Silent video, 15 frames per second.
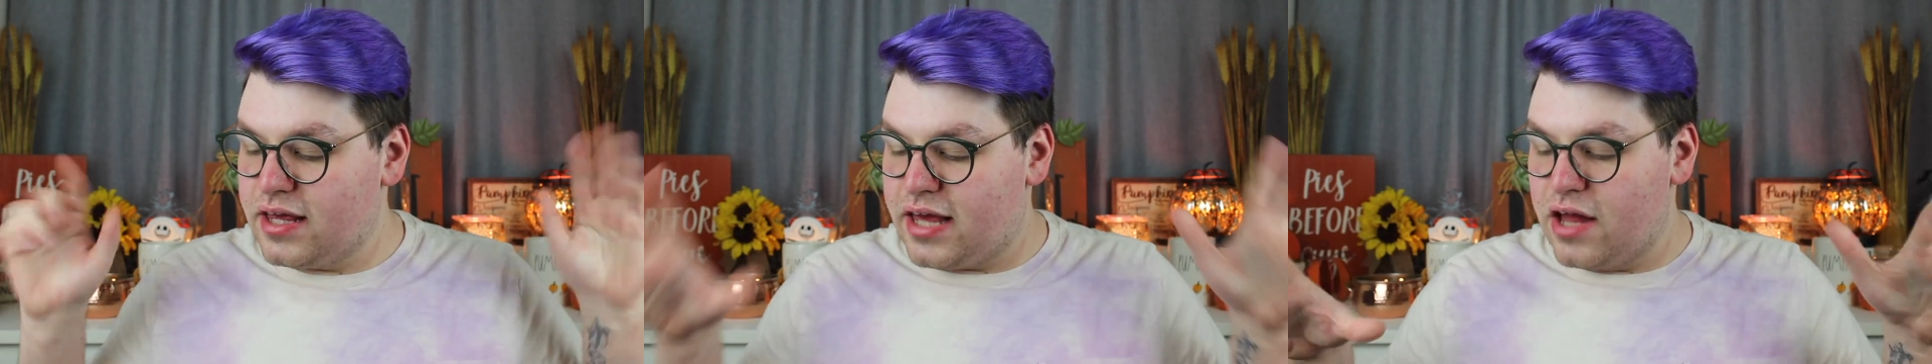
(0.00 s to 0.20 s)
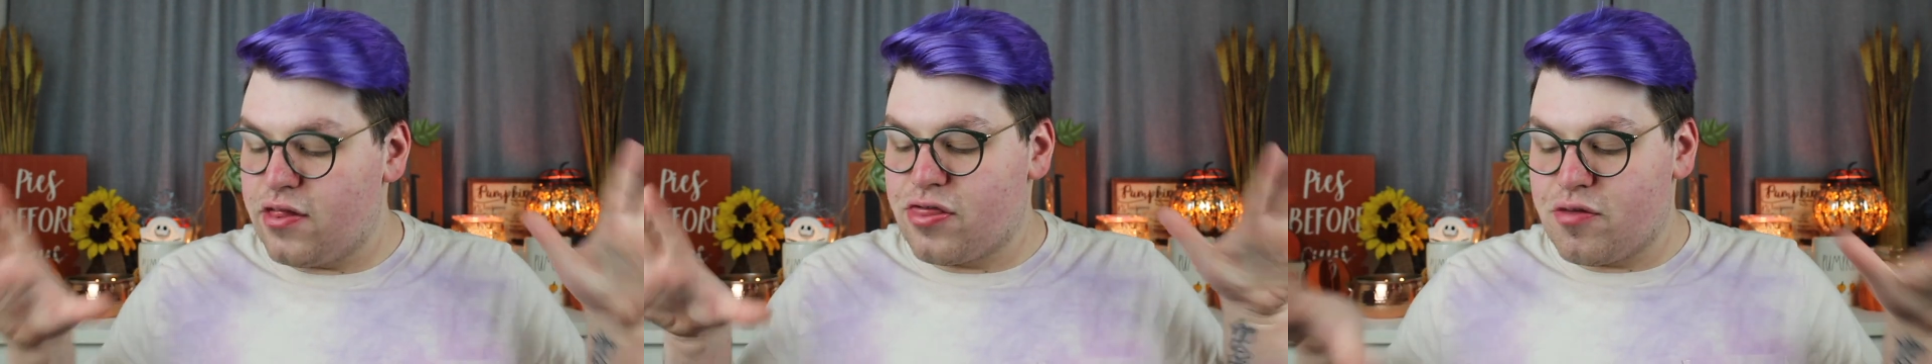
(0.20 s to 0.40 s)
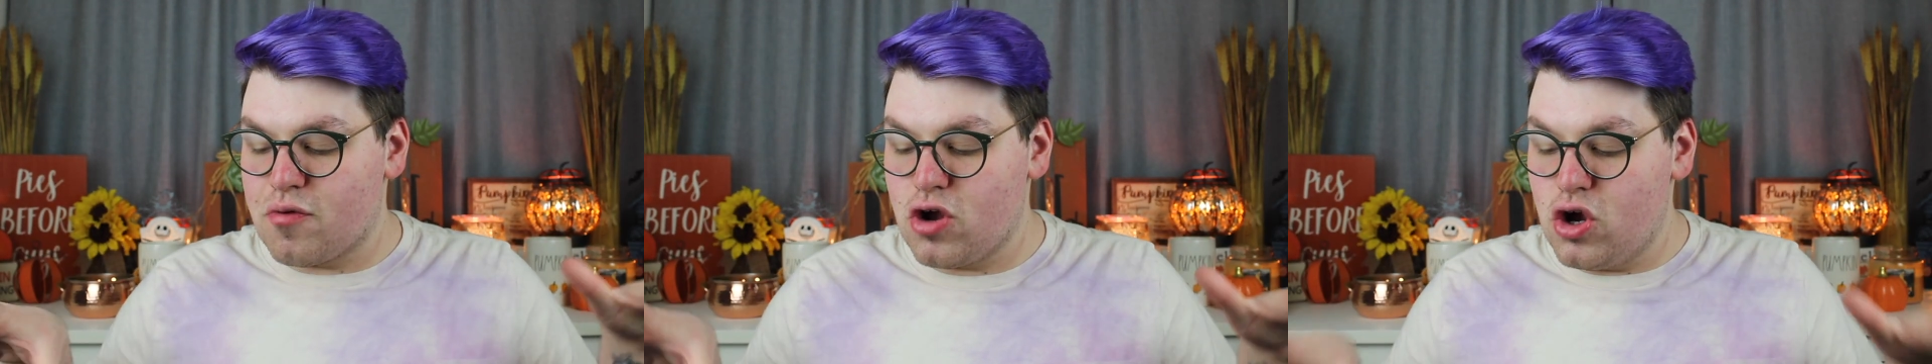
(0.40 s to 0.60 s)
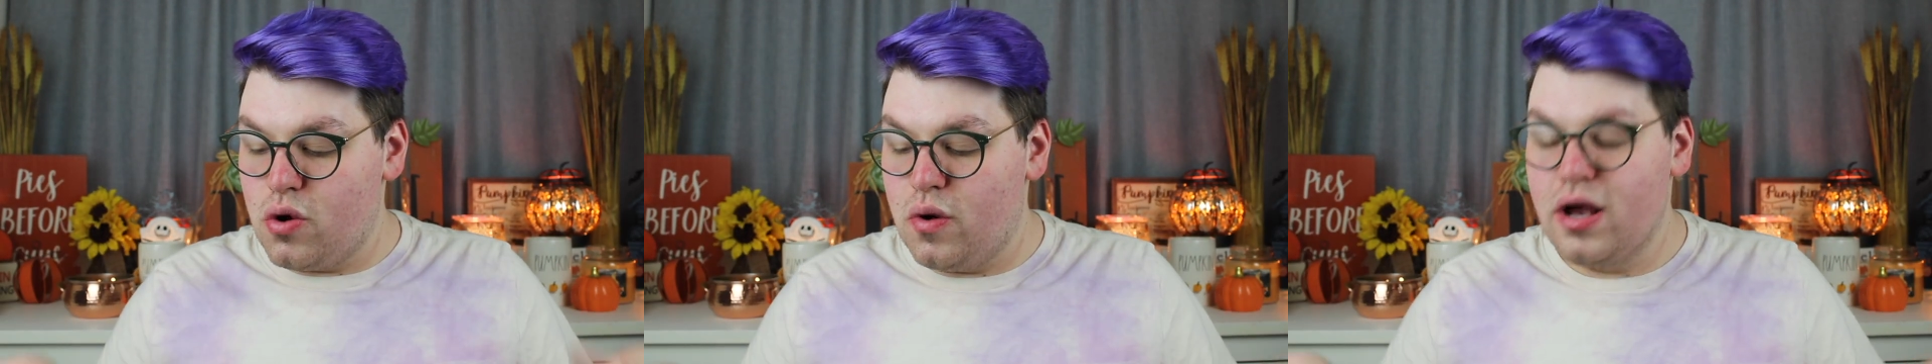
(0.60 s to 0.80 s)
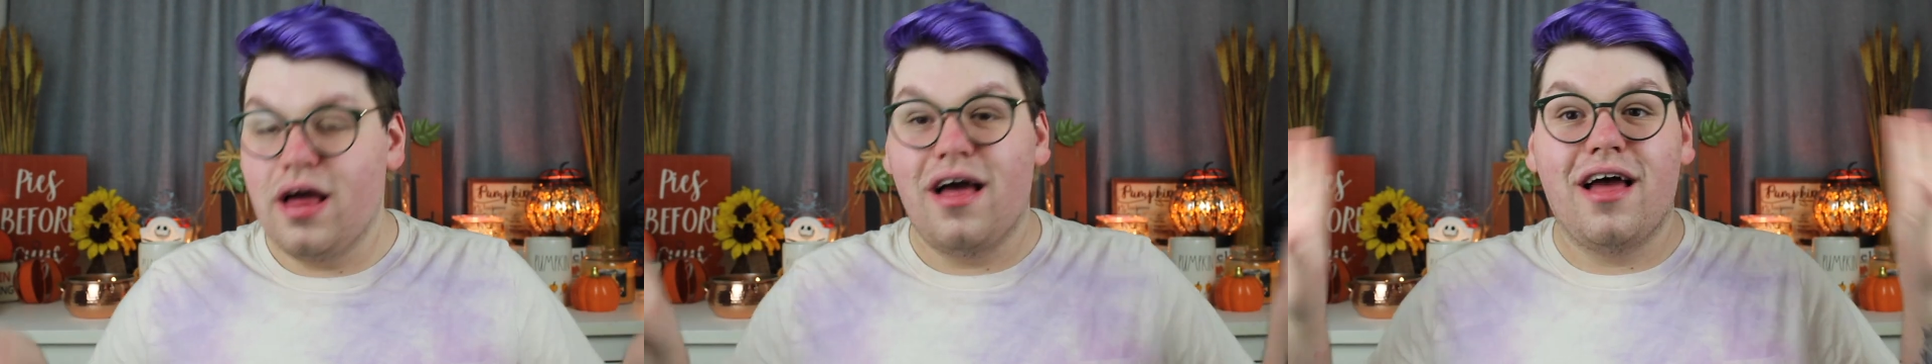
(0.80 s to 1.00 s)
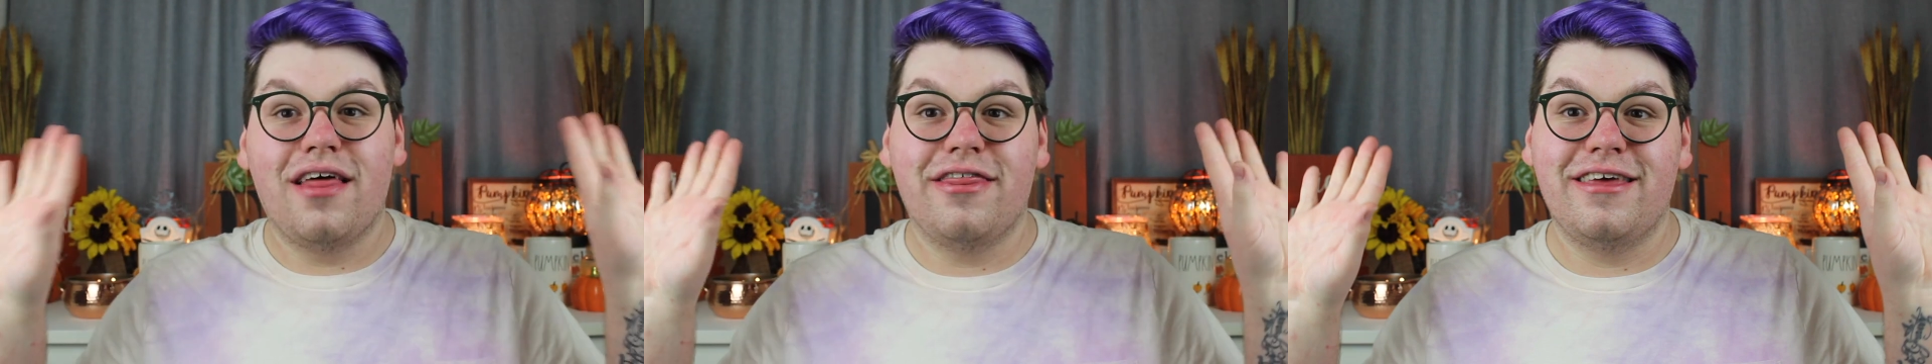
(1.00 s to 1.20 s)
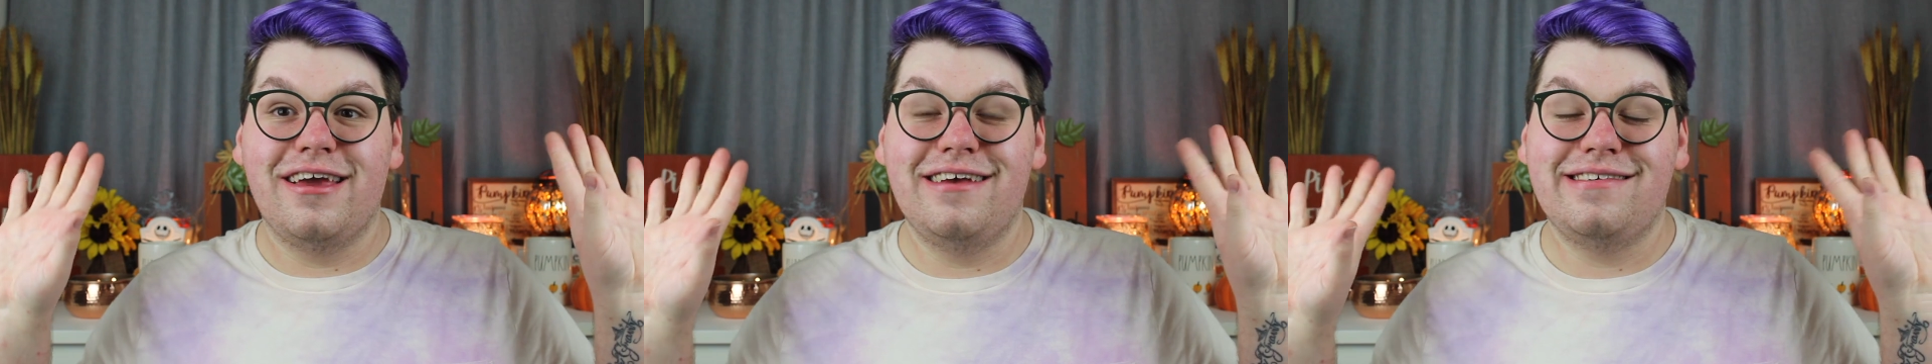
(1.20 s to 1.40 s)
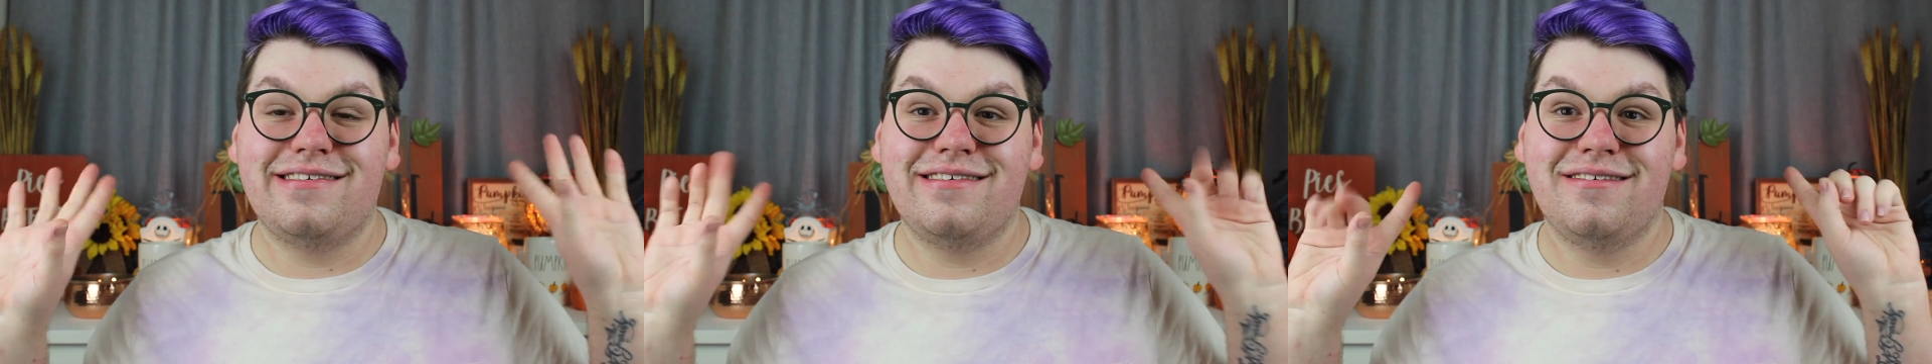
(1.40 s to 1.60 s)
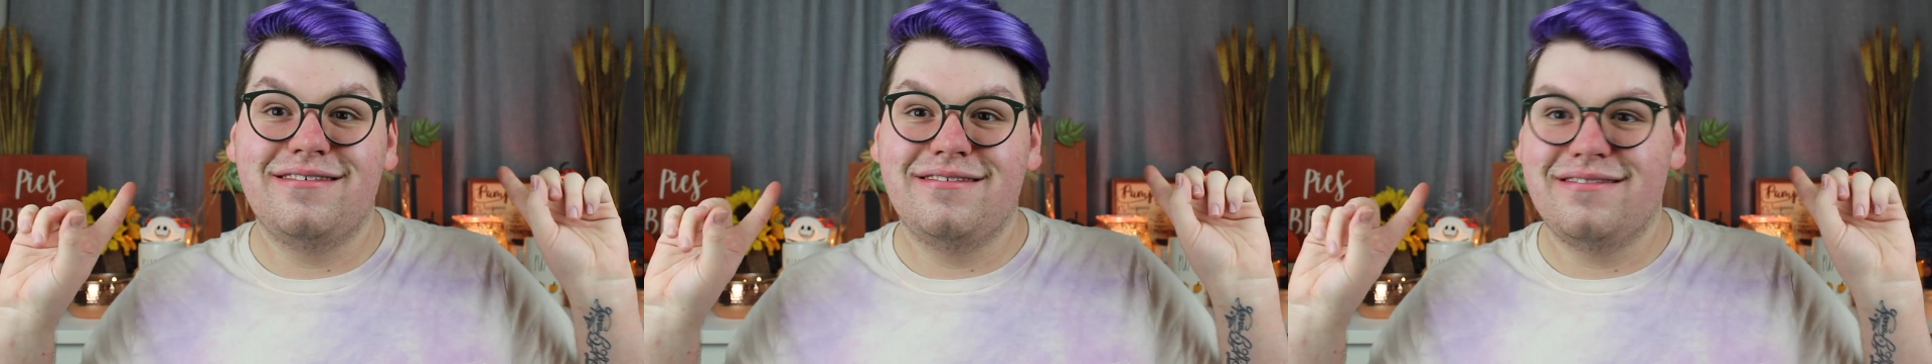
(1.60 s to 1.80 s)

get through these,